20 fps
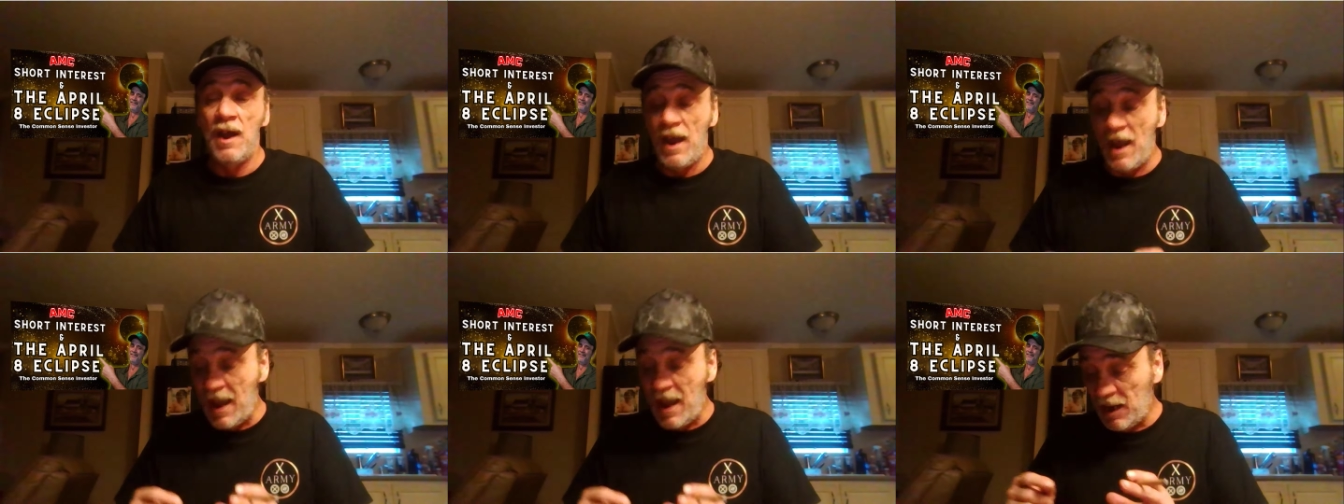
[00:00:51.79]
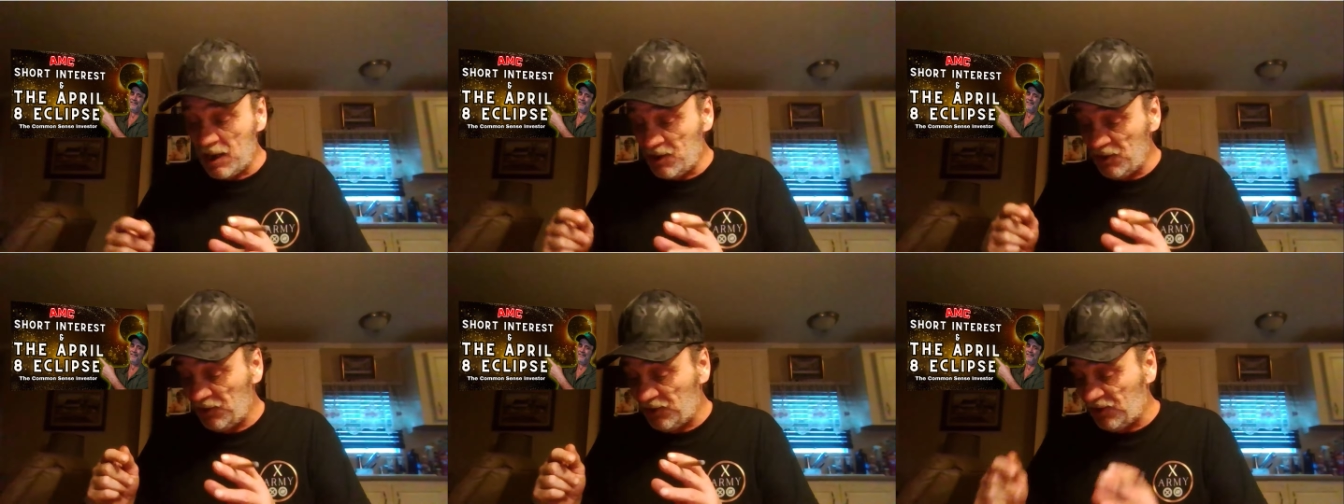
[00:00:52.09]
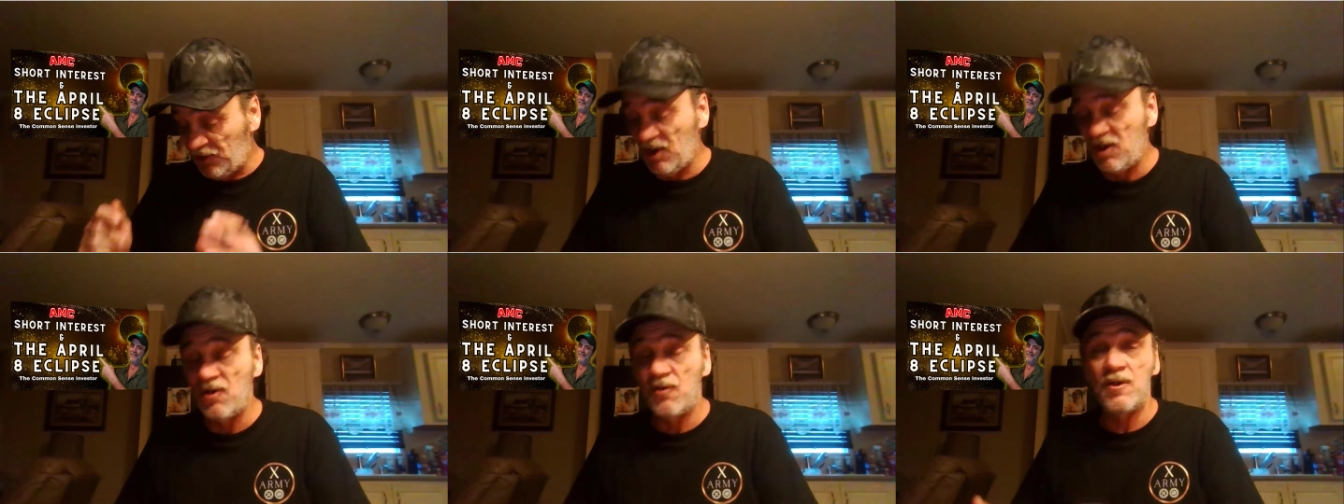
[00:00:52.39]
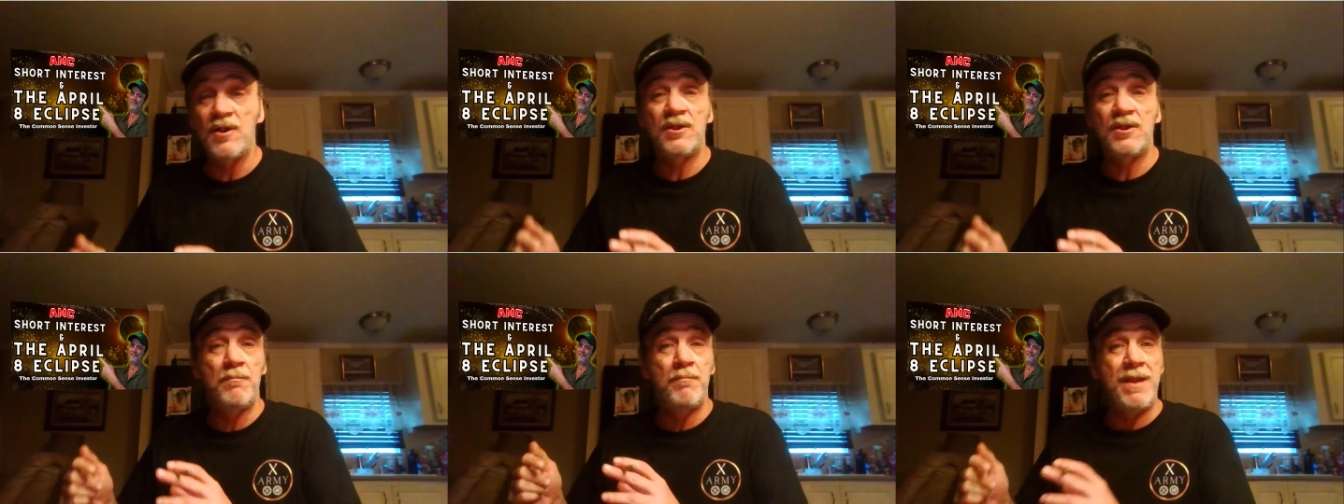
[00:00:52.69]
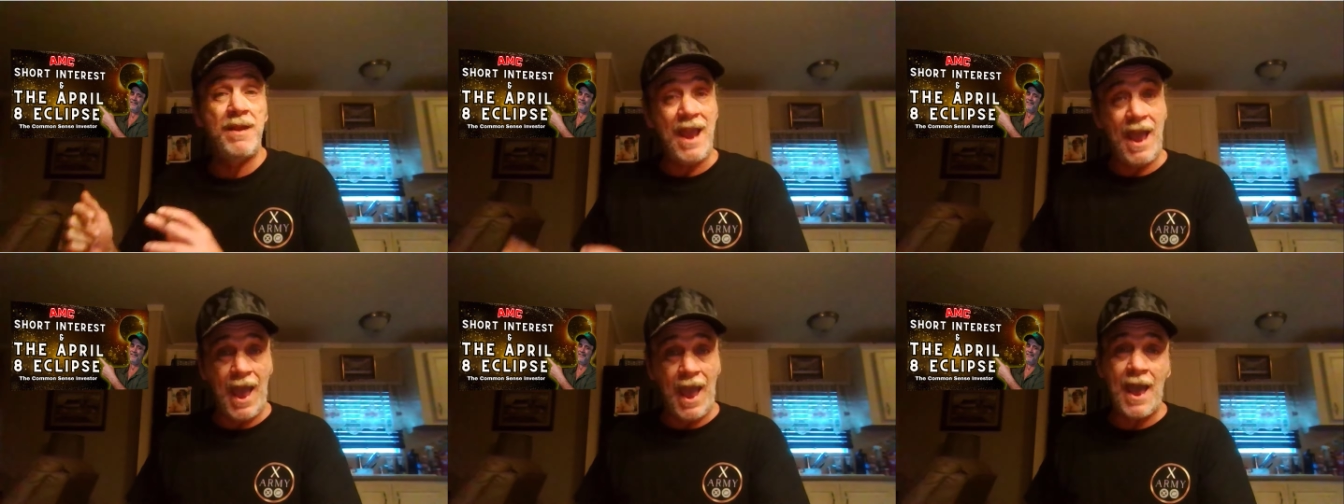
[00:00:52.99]
and consider it to
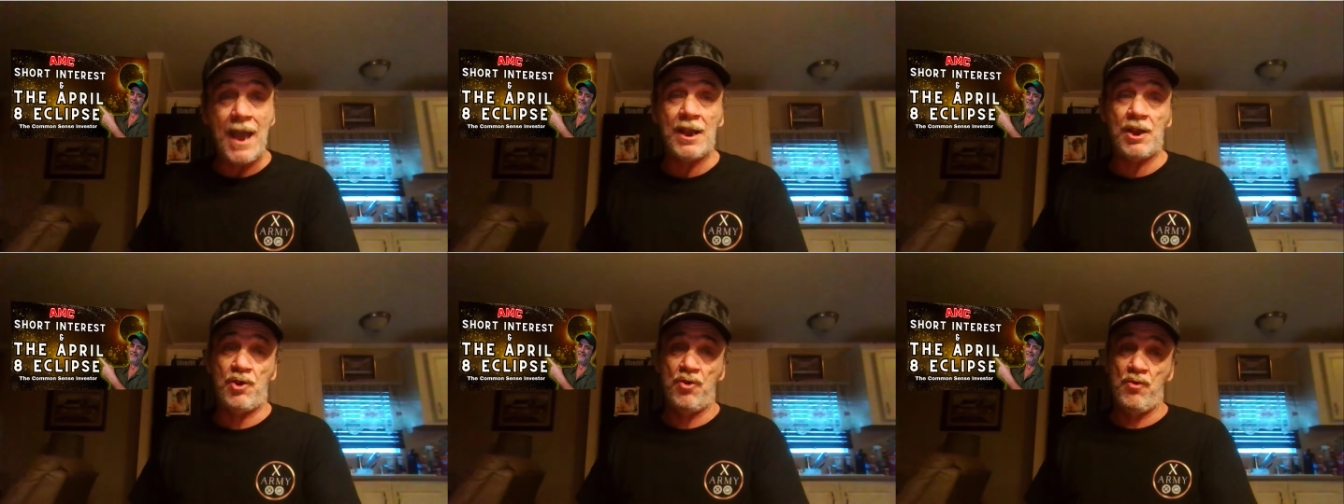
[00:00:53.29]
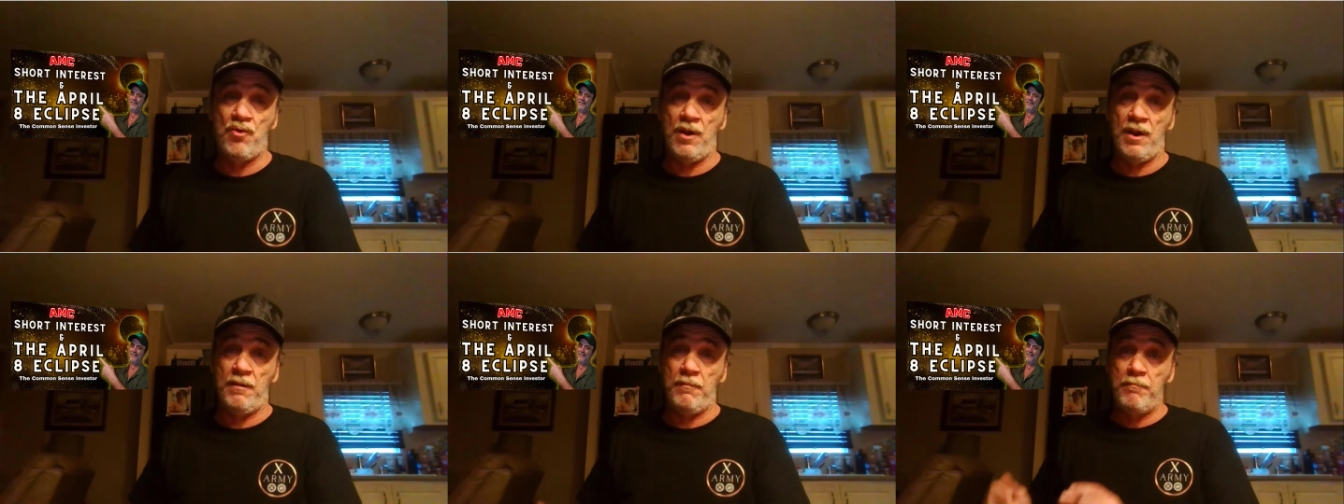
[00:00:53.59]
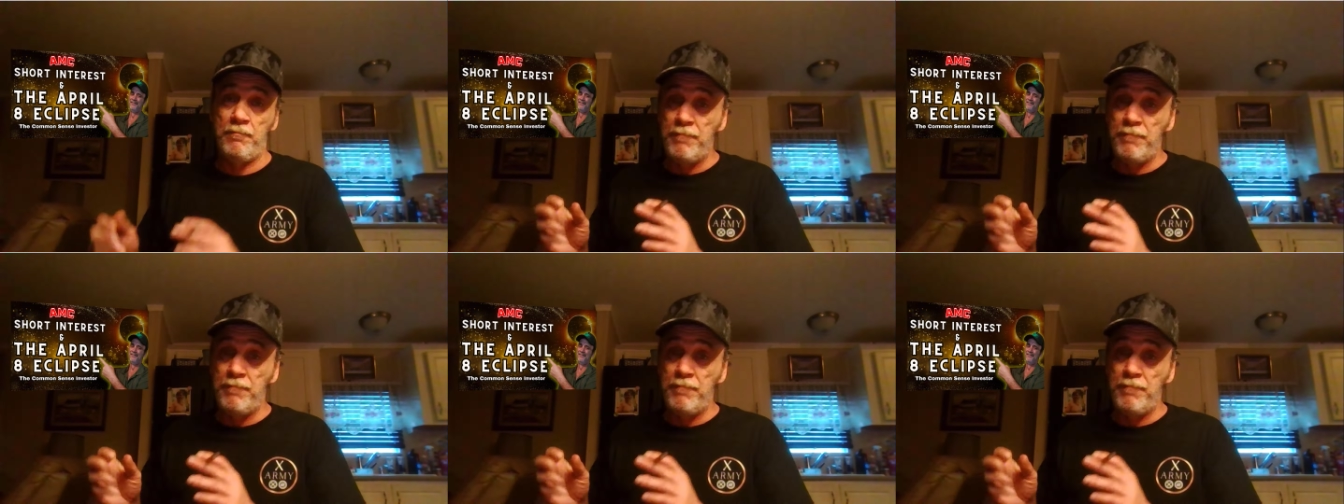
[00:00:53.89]
be accurate,